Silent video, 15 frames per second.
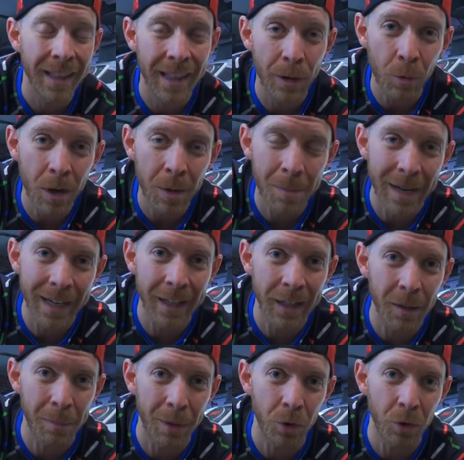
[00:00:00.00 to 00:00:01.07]
They want to make
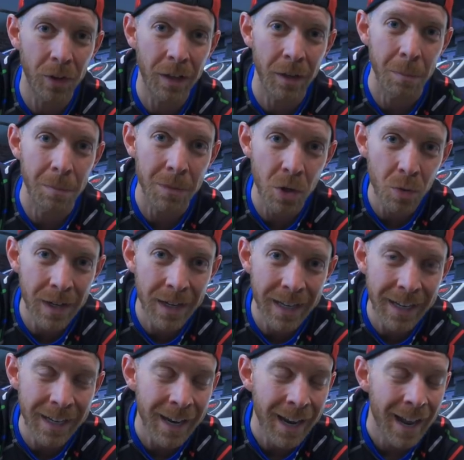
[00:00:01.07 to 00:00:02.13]
it about
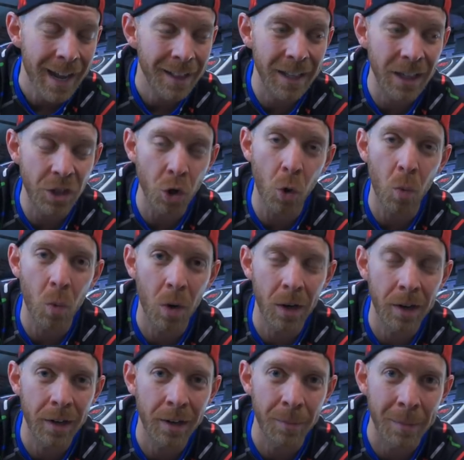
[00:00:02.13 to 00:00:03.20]
community. They don't
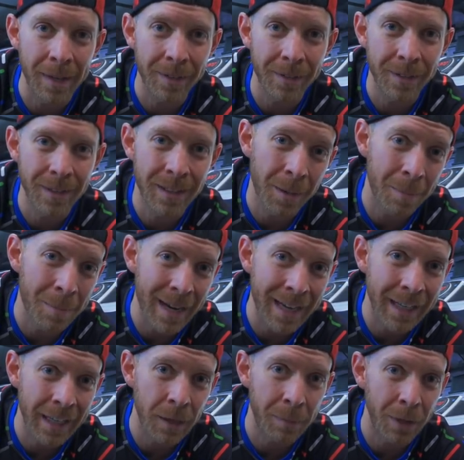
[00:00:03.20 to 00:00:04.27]
want it to
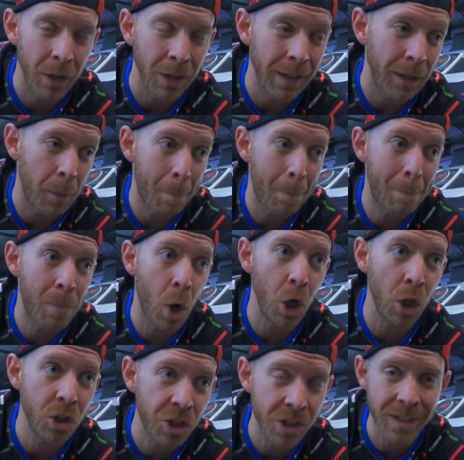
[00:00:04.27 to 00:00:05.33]
make it about like
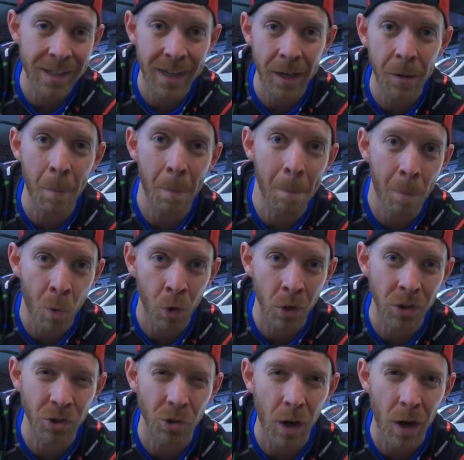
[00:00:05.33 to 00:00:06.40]
purchasing
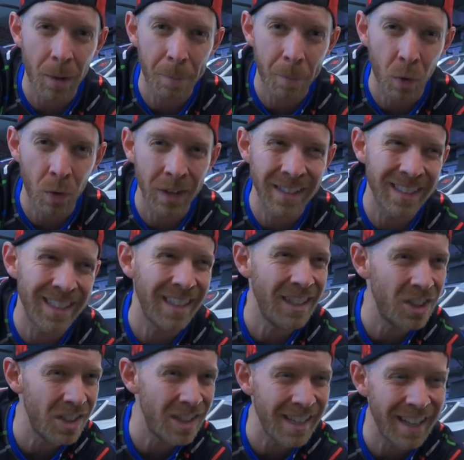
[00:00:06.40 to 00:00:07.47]
more drop points. They
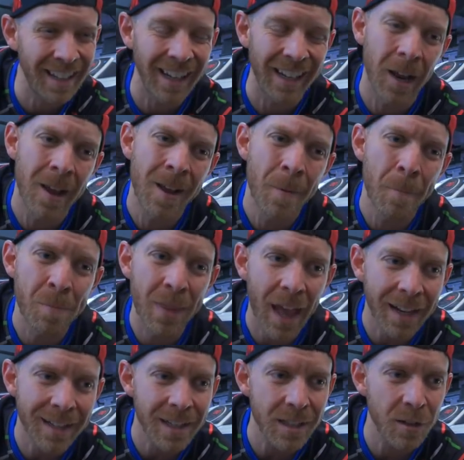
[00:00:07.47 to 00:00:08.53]
just said like,
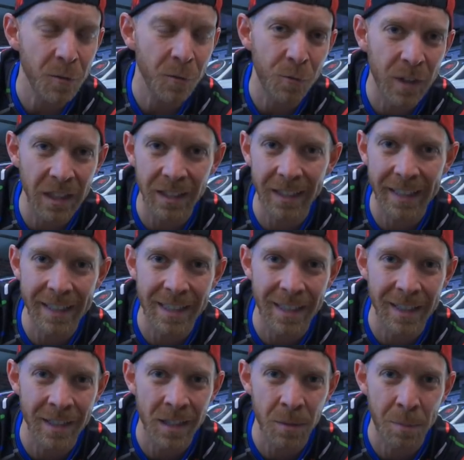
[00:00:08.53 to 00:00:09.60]
that doesn't feel like it's
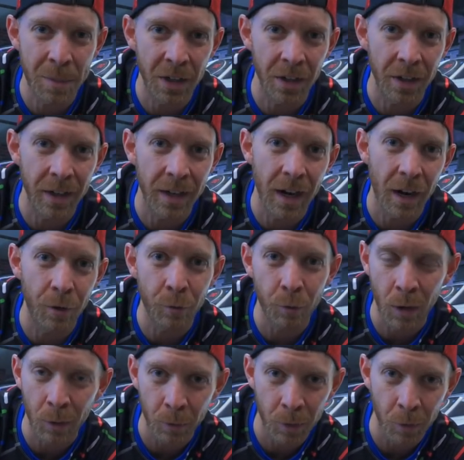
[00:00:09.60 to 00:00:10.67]
in the spirit of
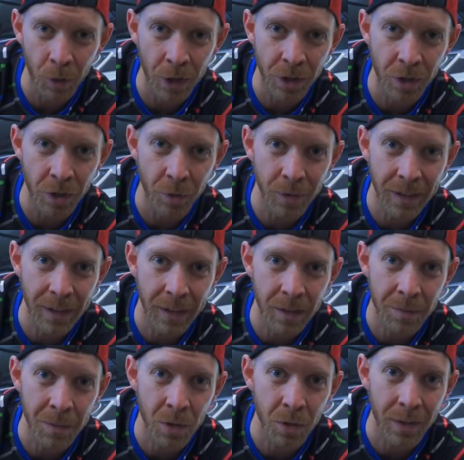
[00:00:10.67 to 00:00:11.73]
what we want to do with the
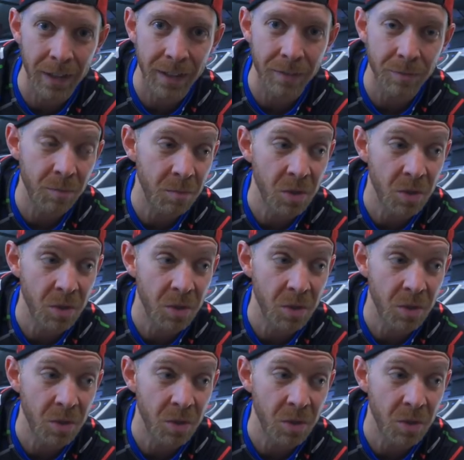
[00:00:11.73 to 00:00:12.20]
community.